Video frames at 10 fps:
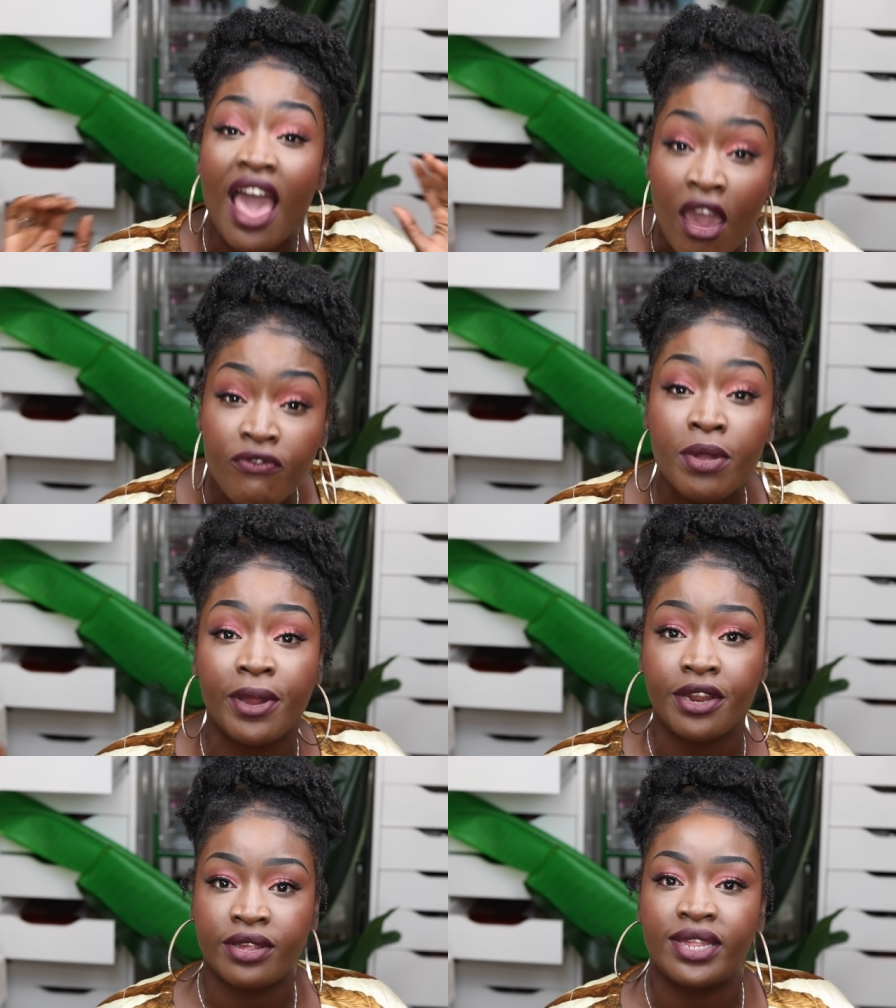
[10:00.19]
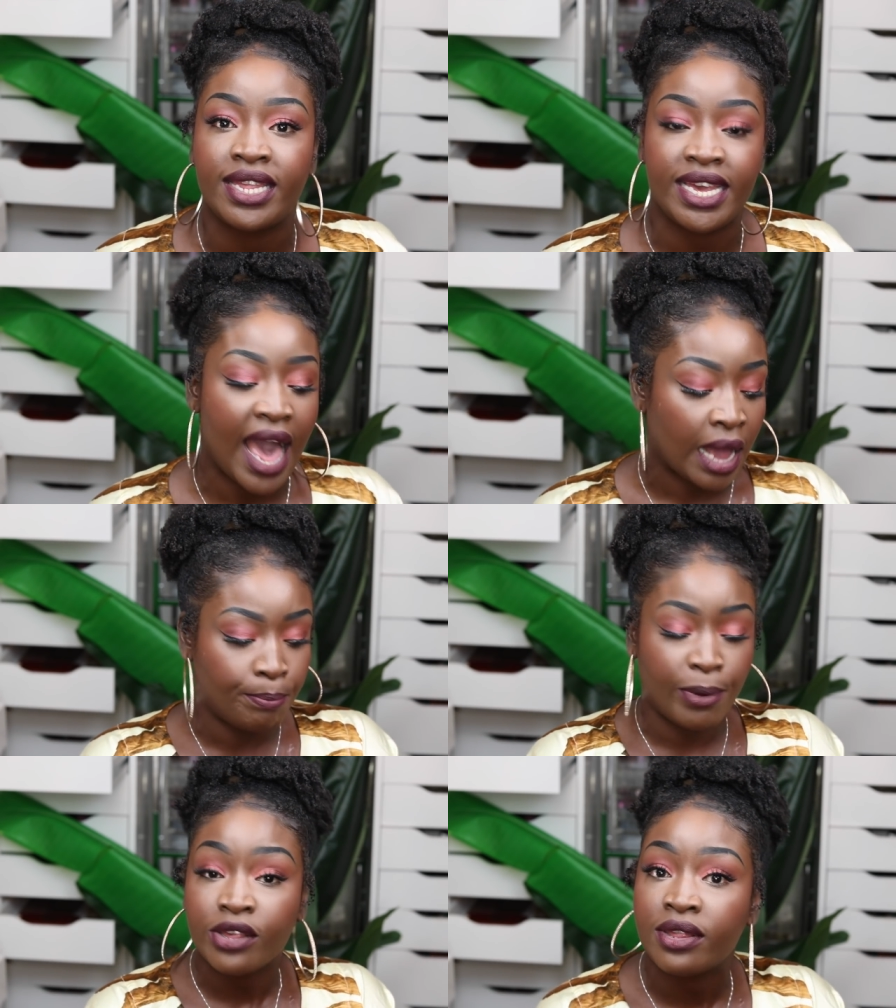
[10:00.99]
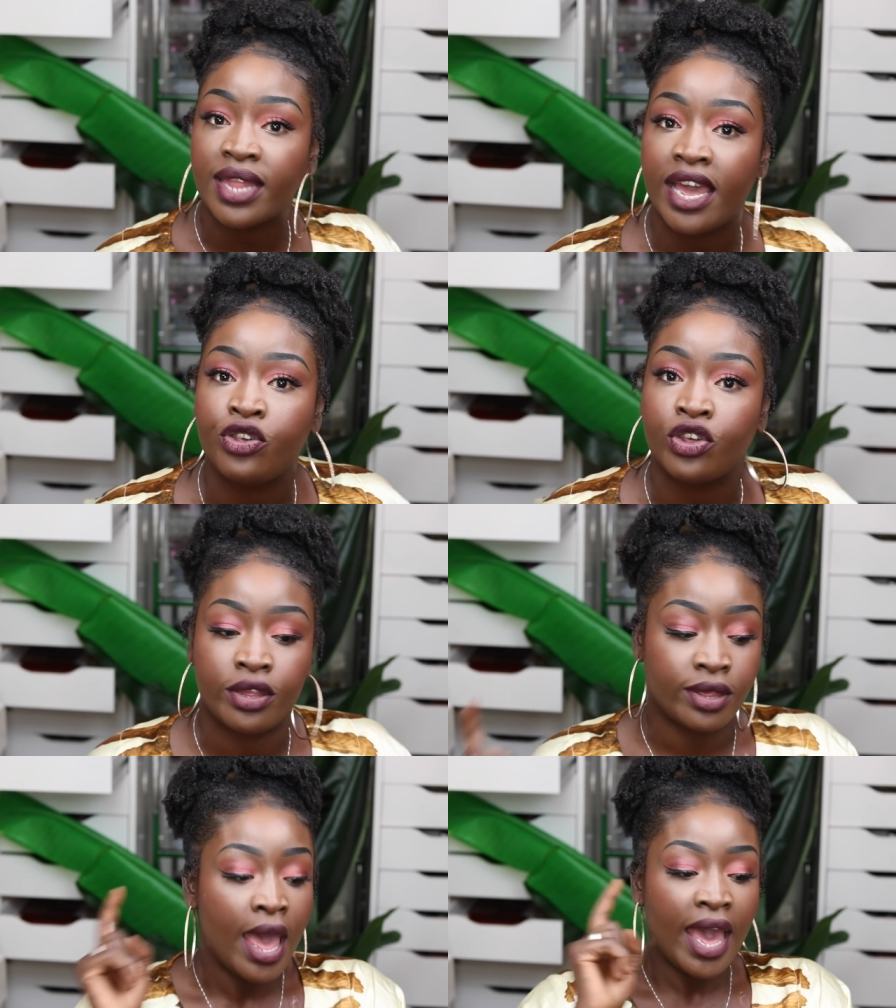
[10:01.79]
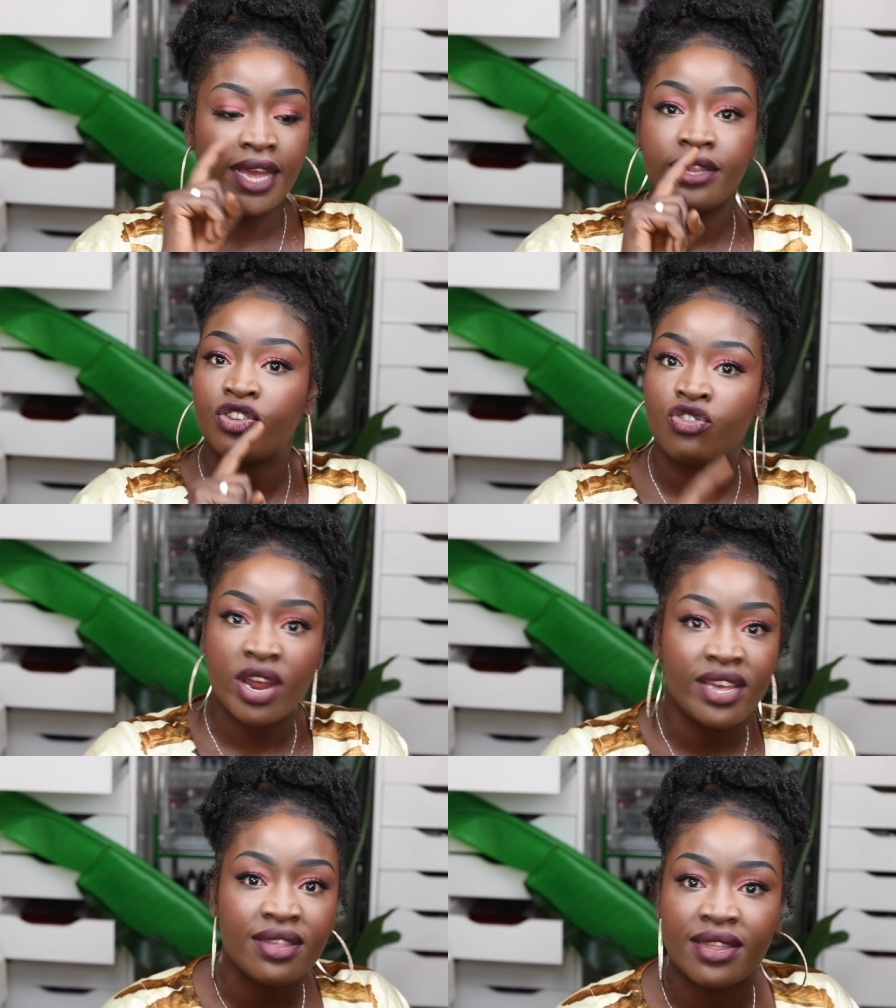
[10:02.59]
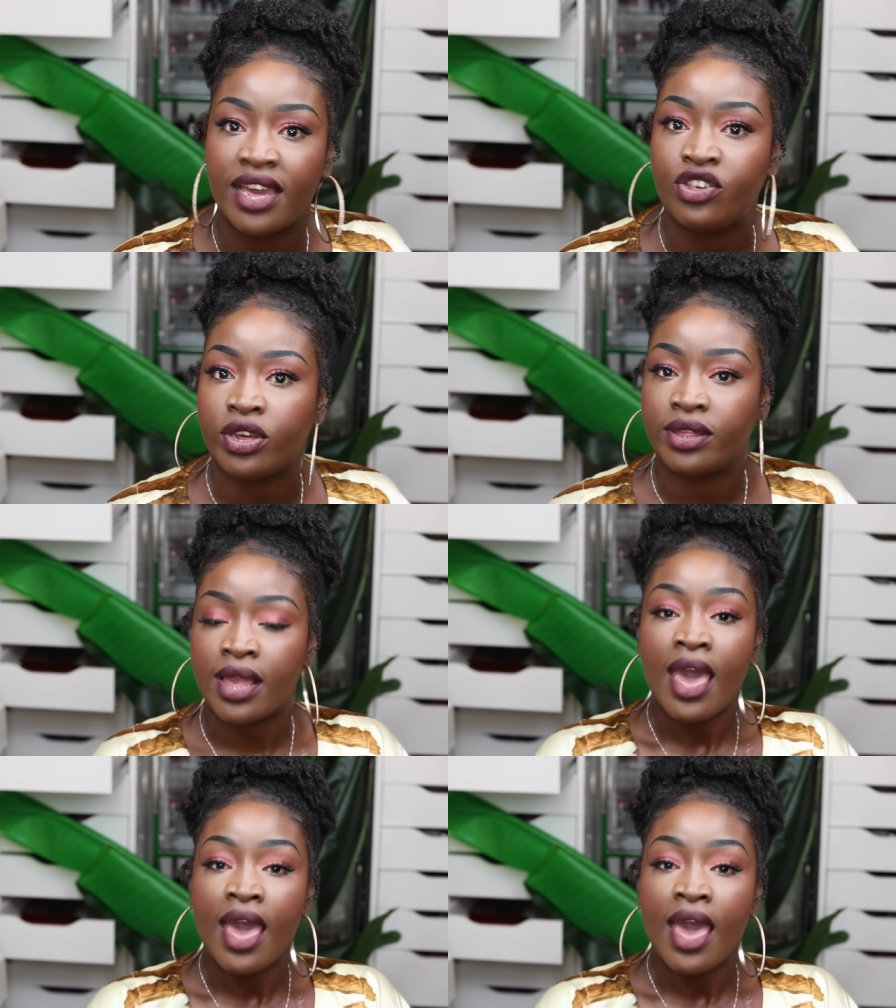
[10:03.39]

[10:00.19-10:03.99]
everybody to see at bus stations, in the train stations,